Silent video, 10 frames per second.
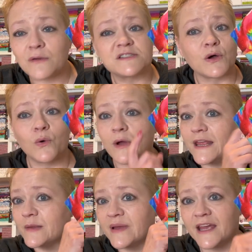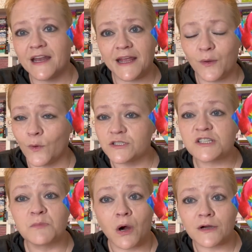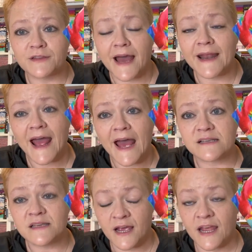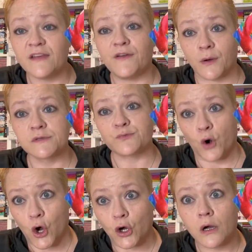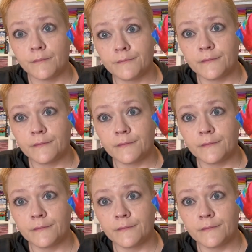So in the beginning, we'll just mark that as Yvette was wrong.